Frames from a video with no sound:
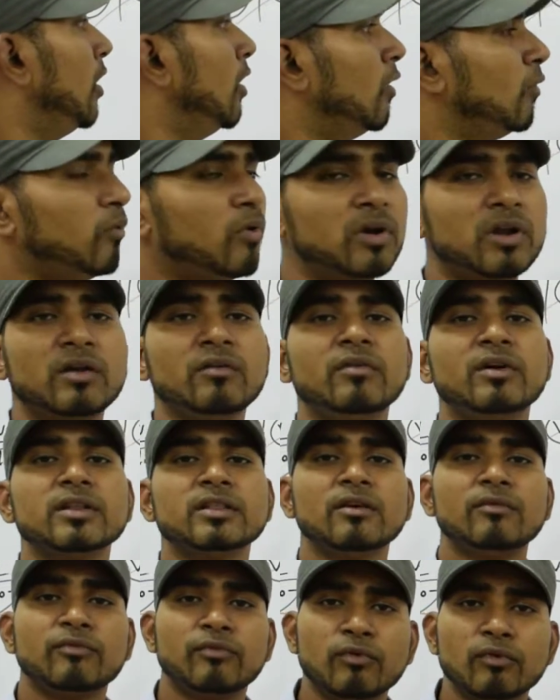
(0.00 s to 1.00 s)
whatever
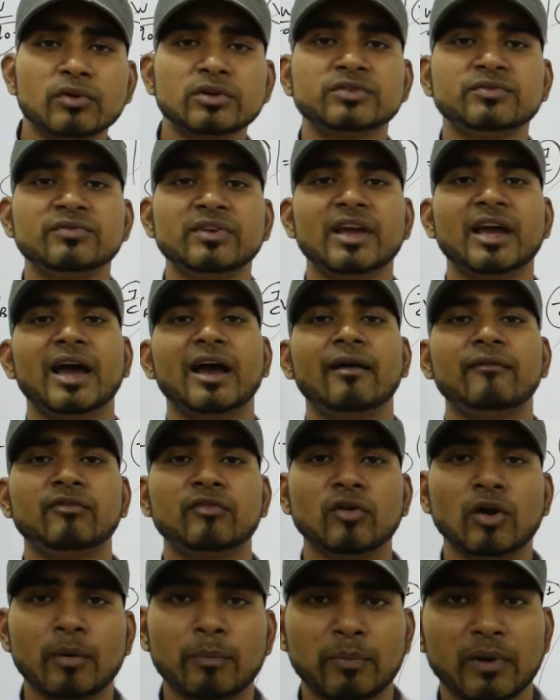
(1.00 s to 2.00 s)
the force we have
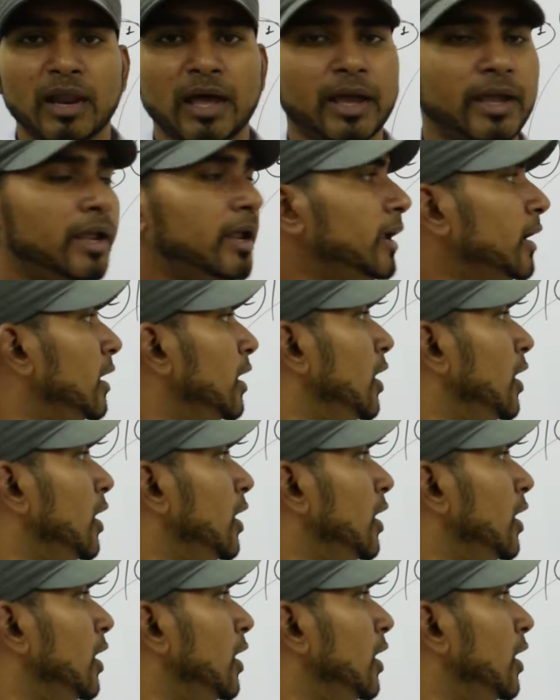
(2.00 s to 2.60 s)
to apply